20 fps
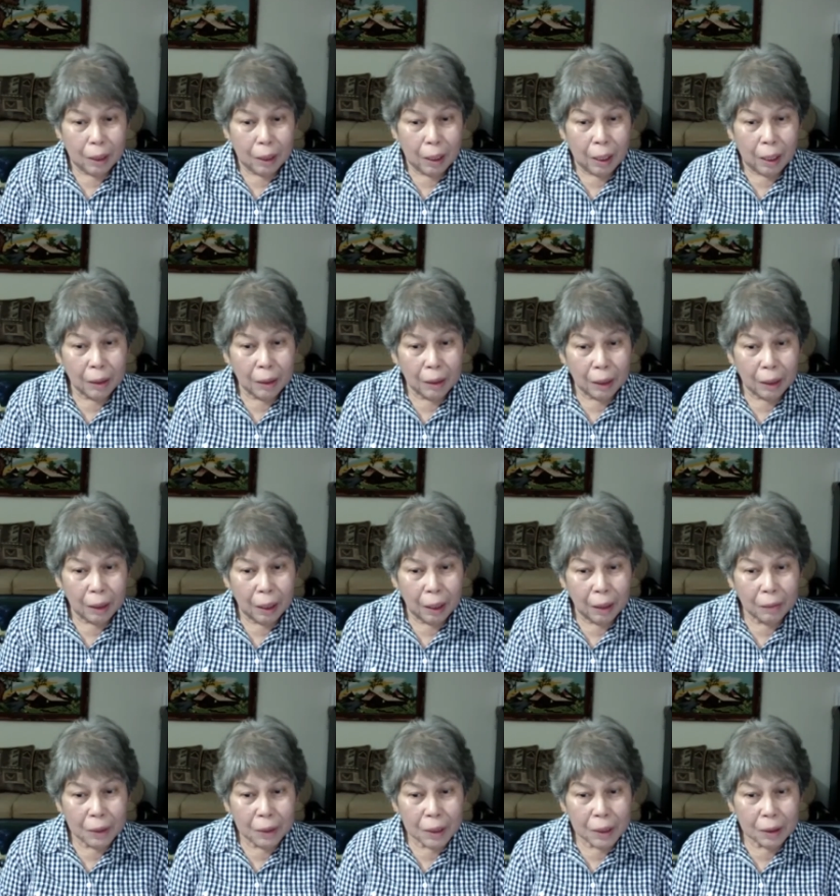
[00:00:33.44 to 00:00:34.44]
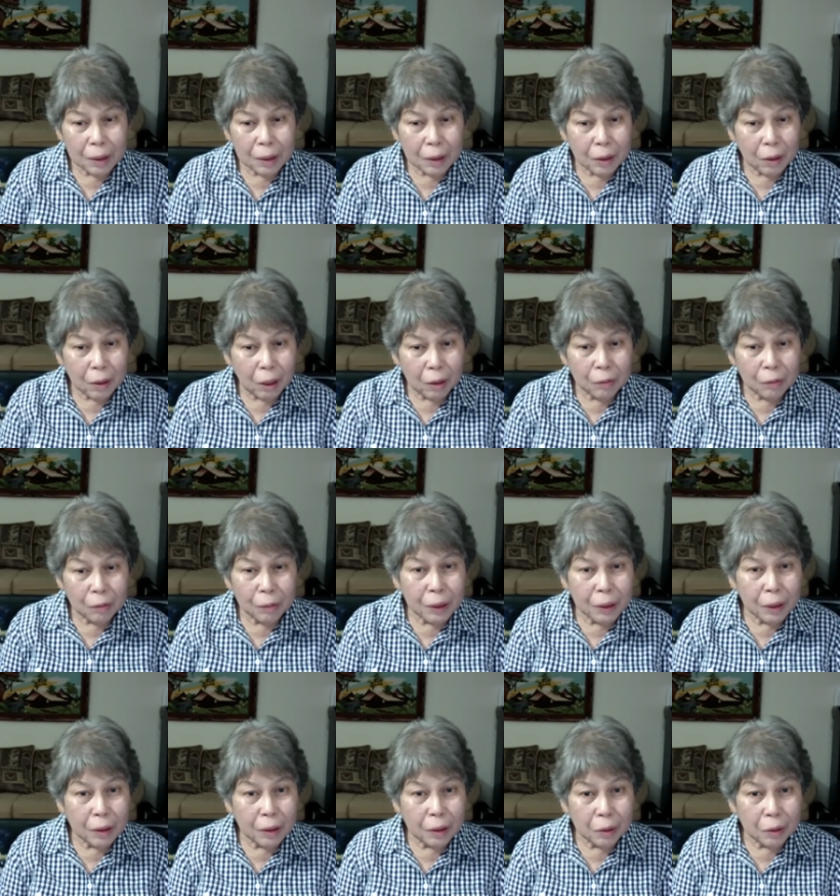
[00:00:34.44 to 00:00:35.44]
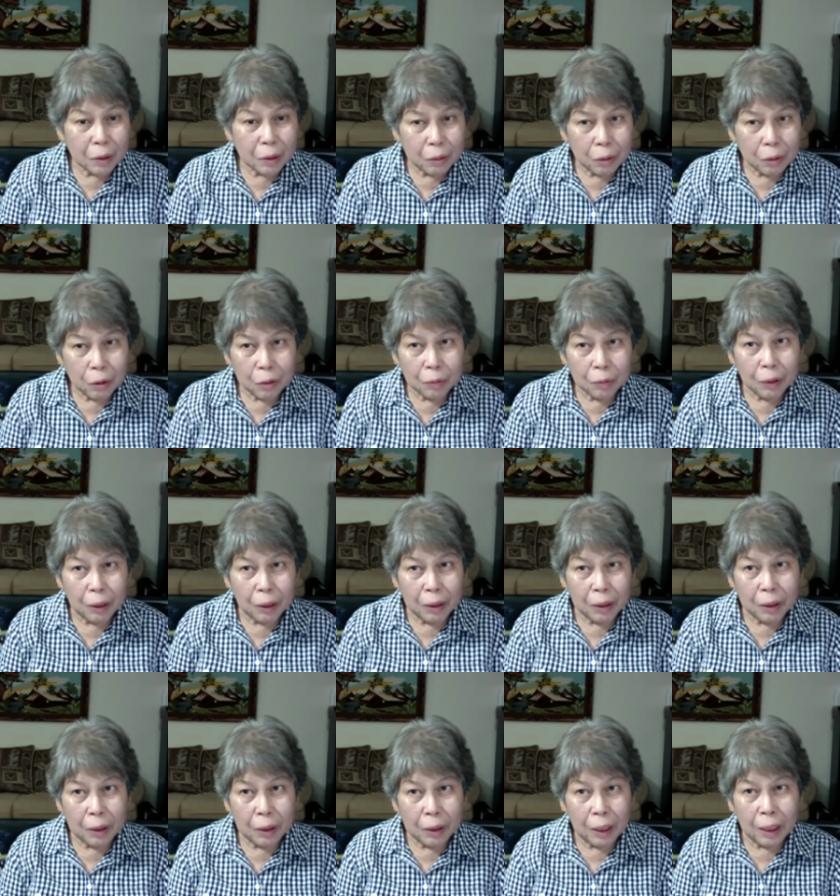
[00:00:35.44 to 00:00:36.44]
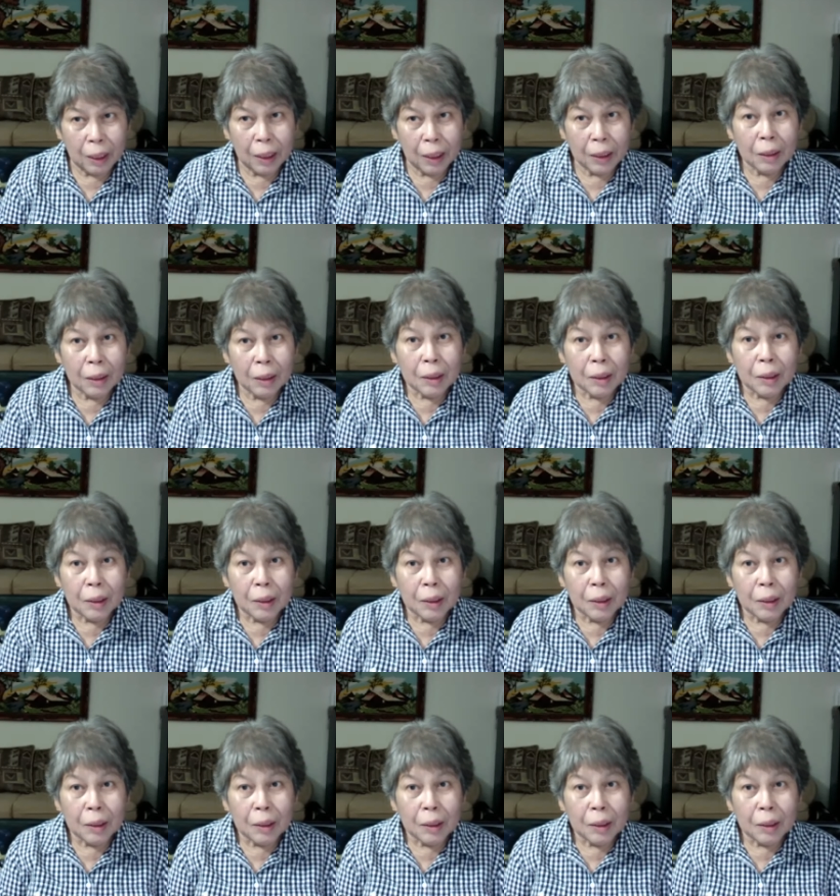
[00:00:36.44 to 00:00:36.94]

I wasn't confident to go for it, right?